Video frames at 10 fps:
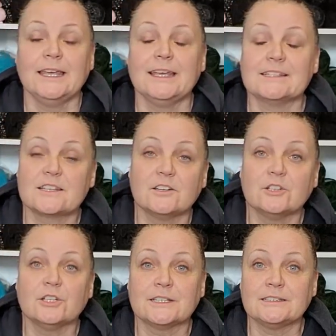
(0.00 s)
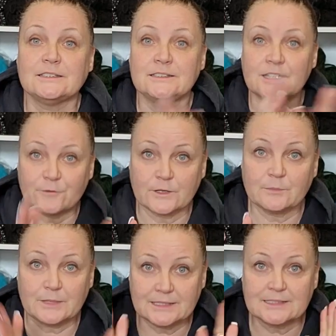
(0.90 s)
is going to look
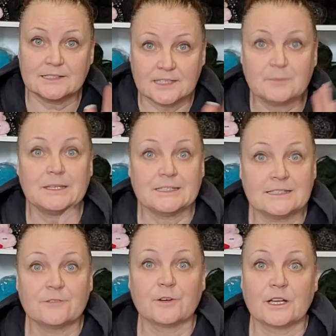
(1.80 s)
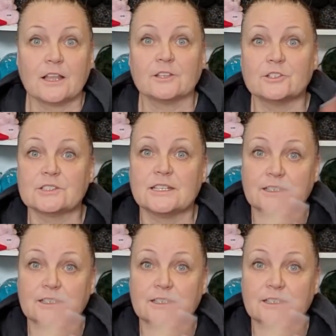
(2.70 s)
different because it's going to be in different colors